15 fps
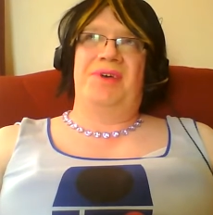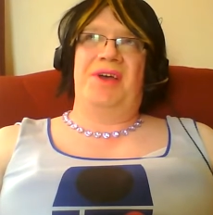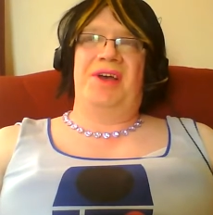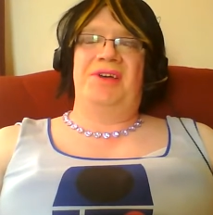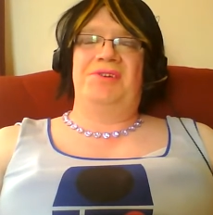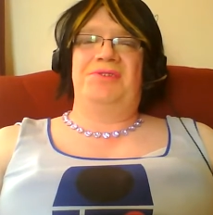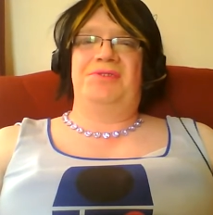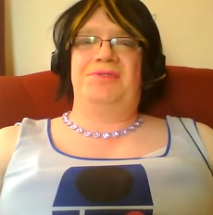
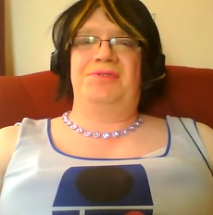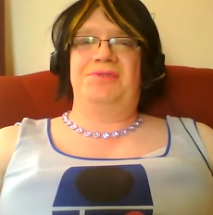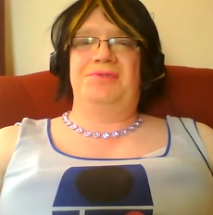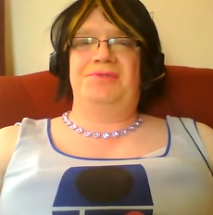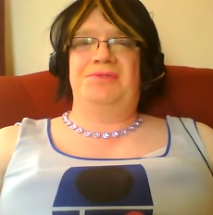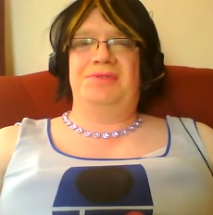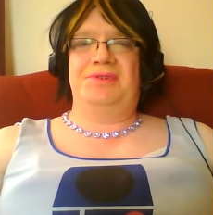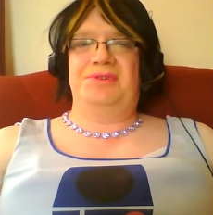
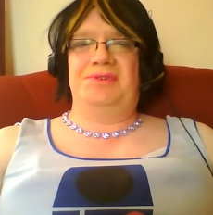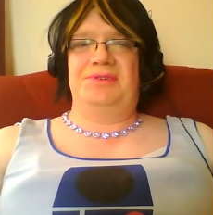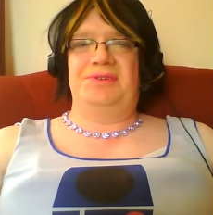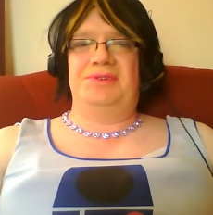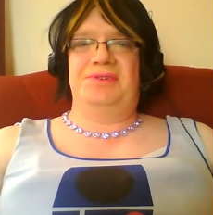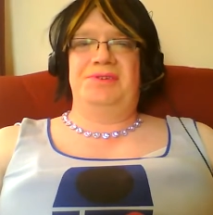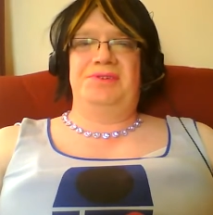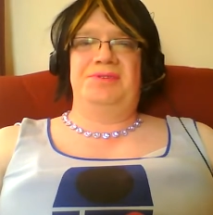Andrew and
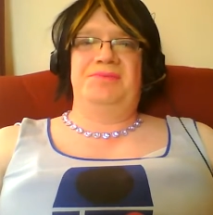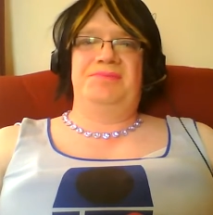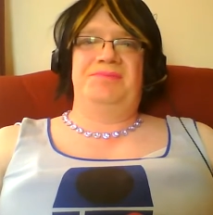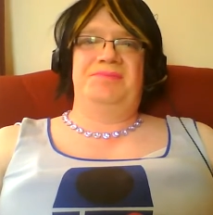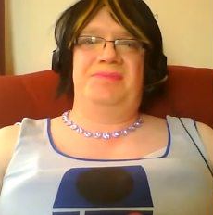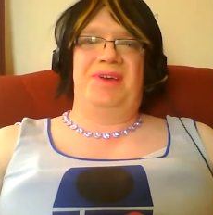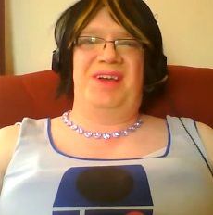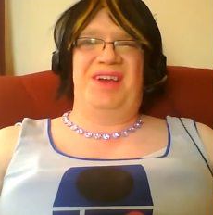uh,
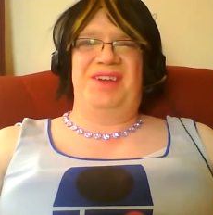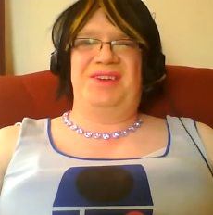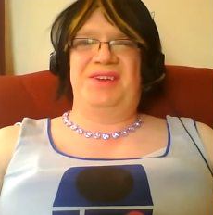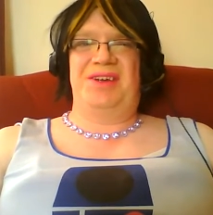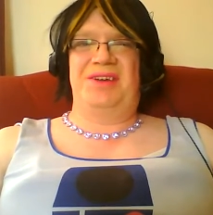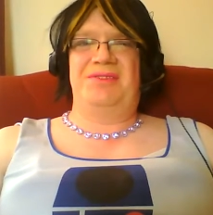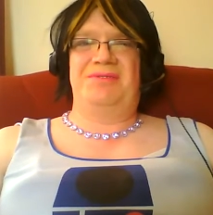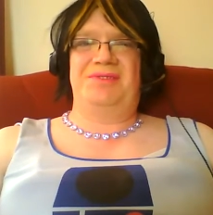
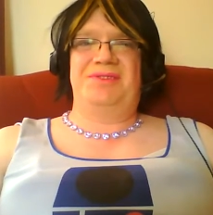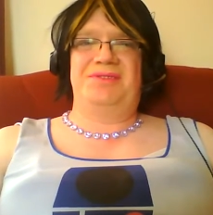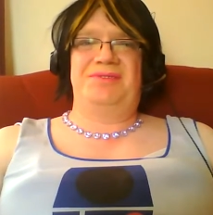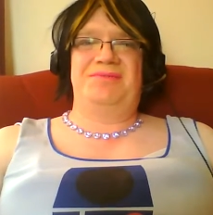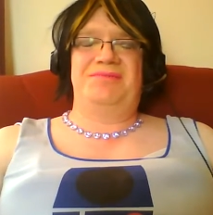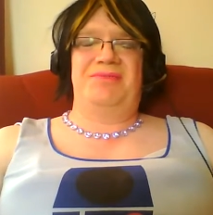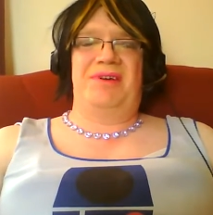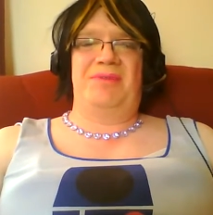AJ, which
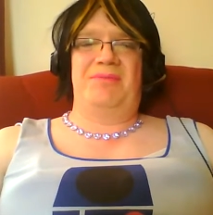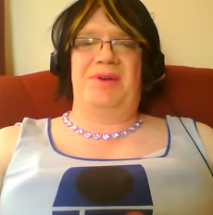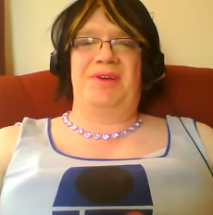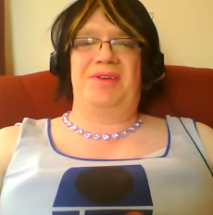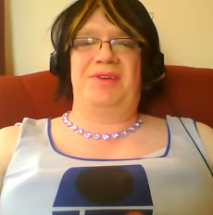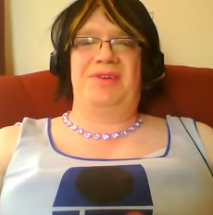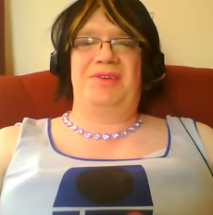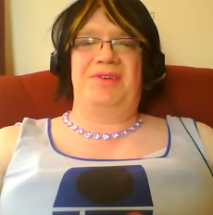I
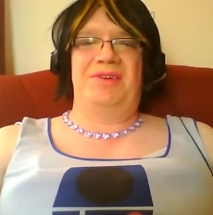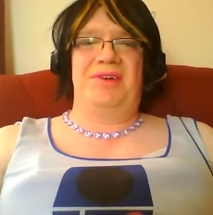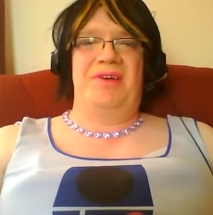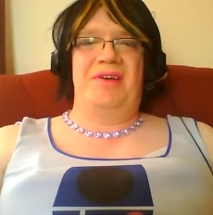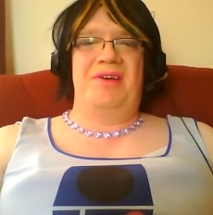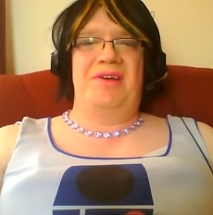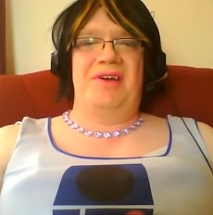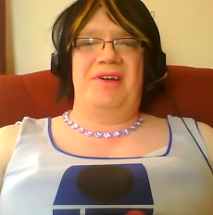barely,
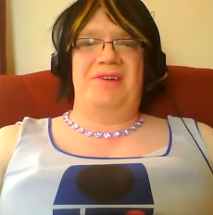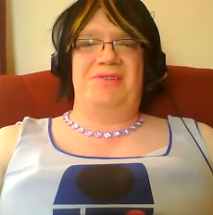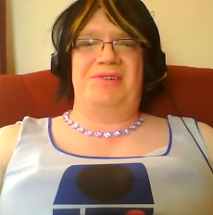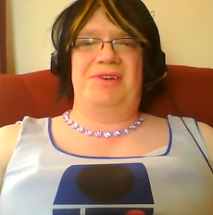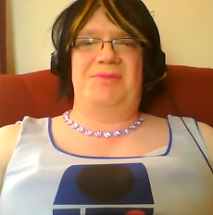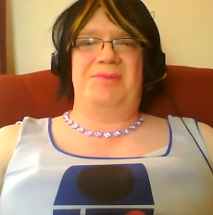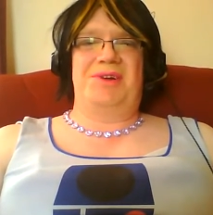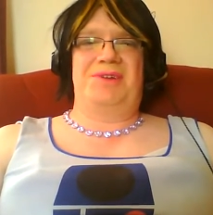I don't
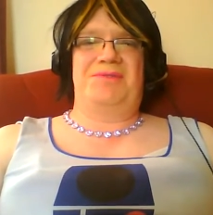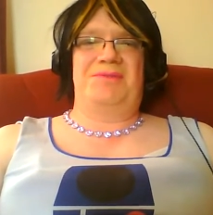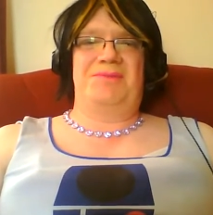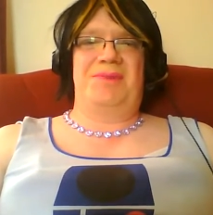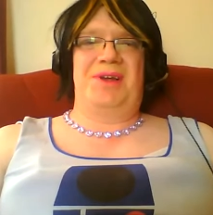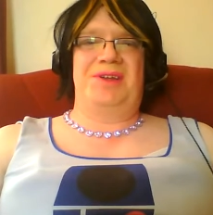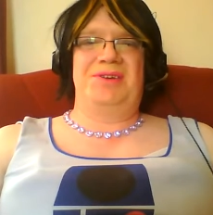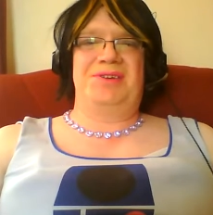hear much from
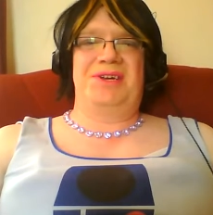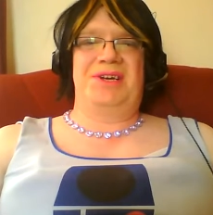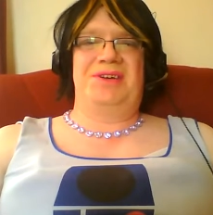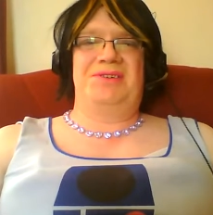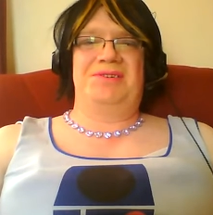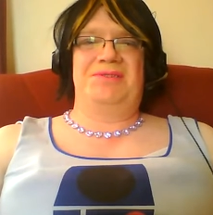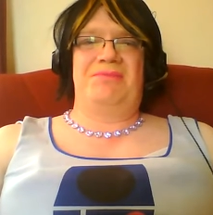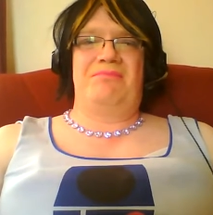AJ
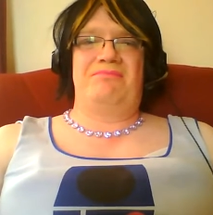or